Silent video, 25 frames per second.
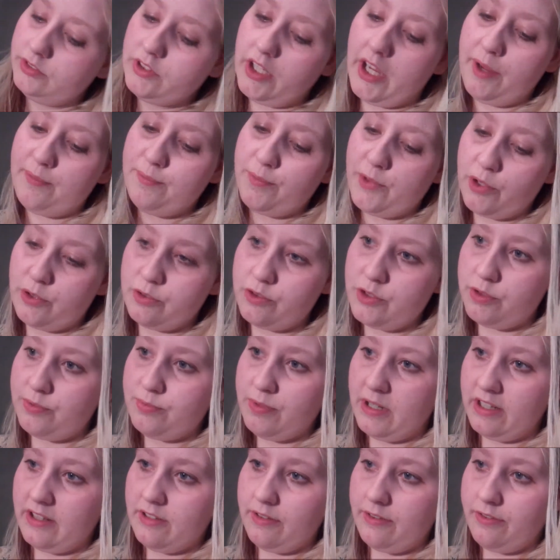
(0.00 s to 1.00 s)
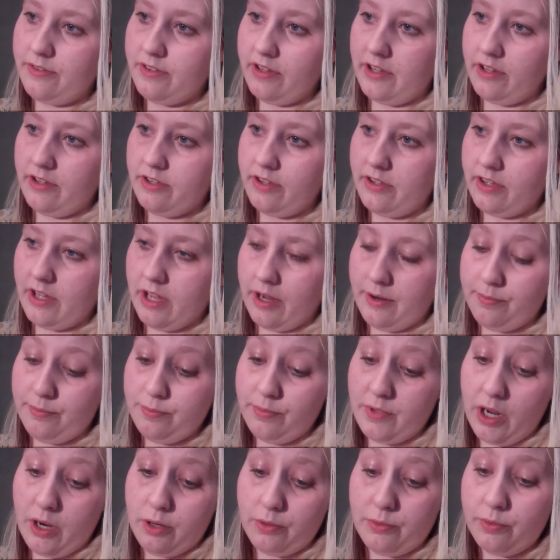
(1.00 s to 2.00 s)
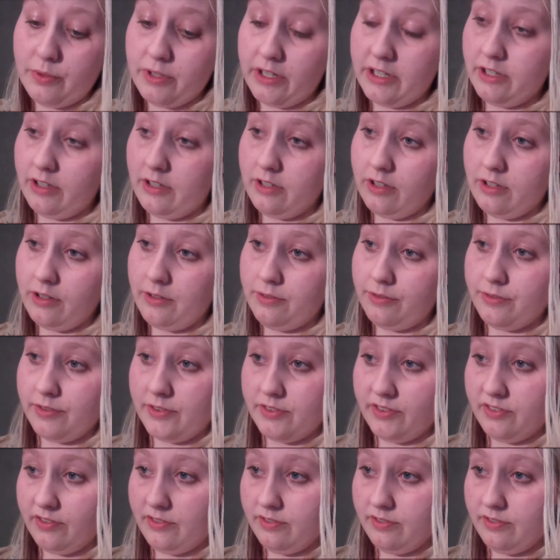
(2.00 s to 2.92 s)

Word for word: I'm going to make the fifth. I'm now ready of uh,